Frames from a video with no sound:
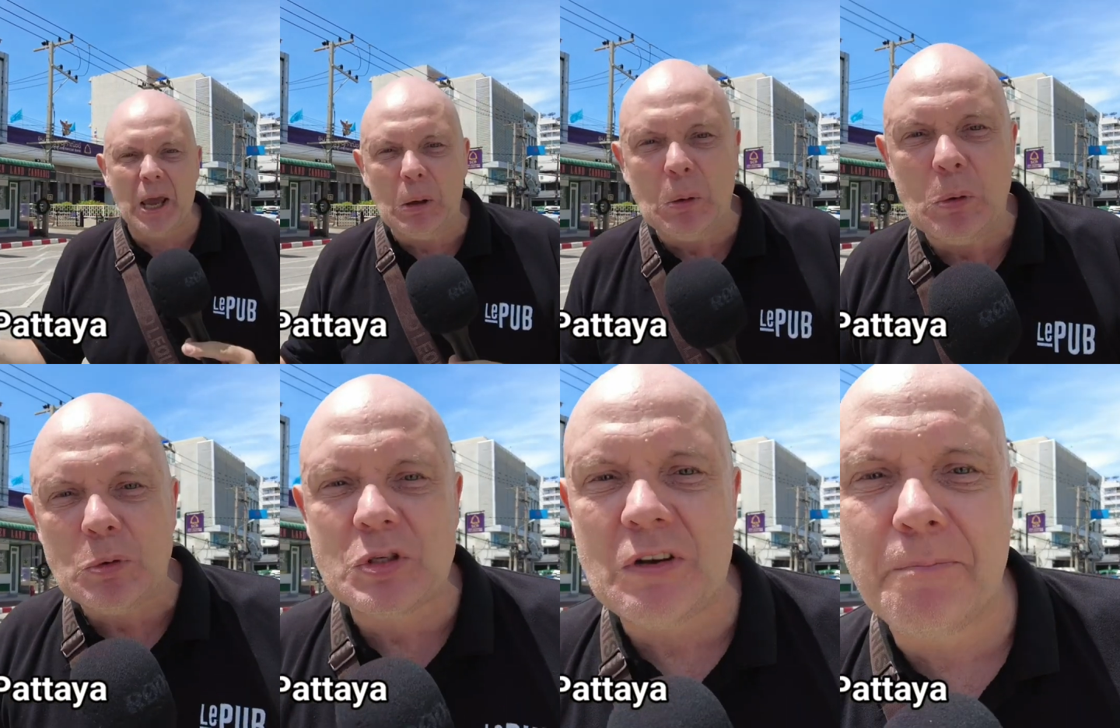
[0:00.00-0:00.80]

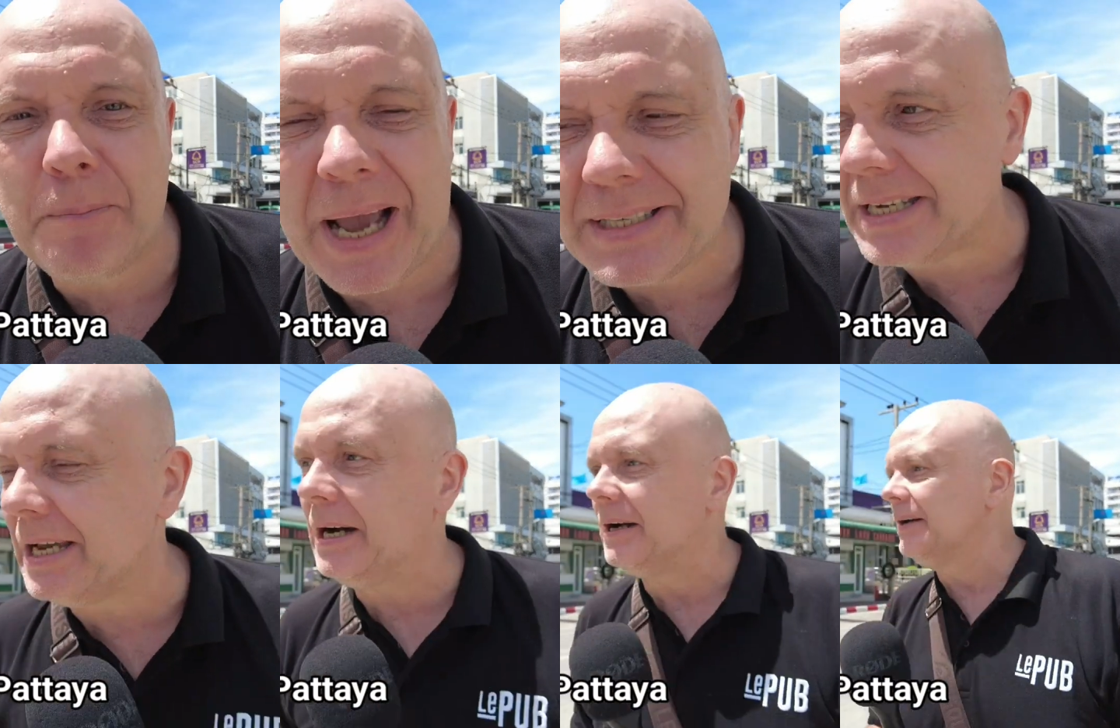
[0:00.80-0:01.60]
Hills of
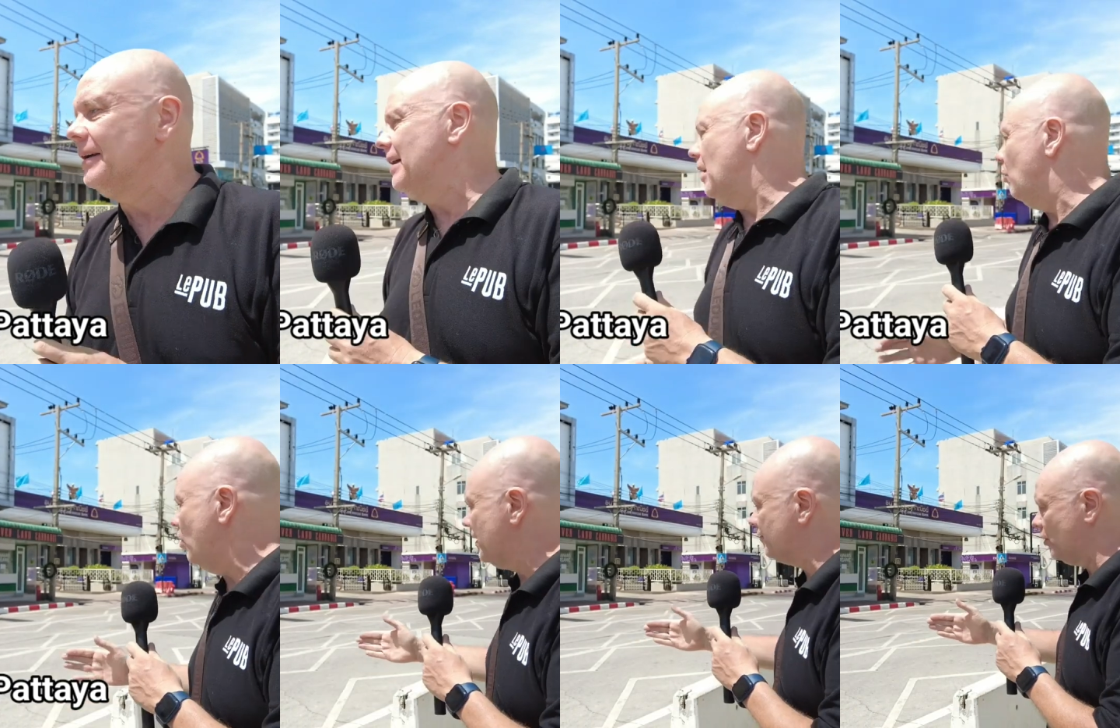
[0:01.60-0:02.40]
Pattaya.
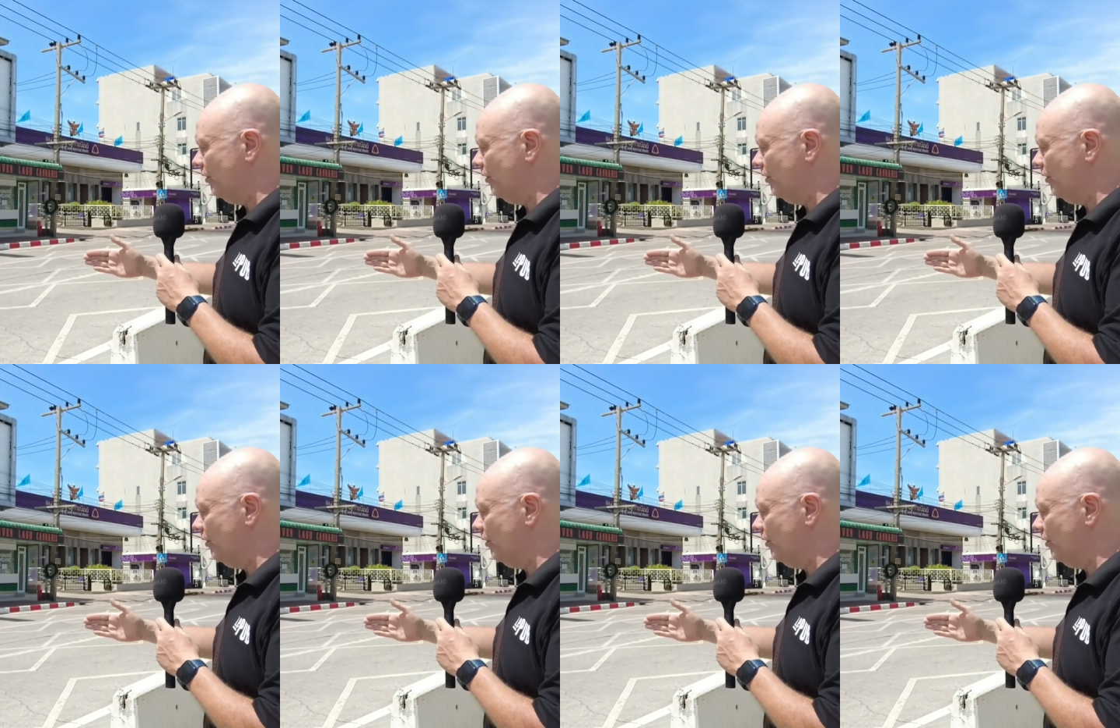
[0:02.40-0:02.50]
What they've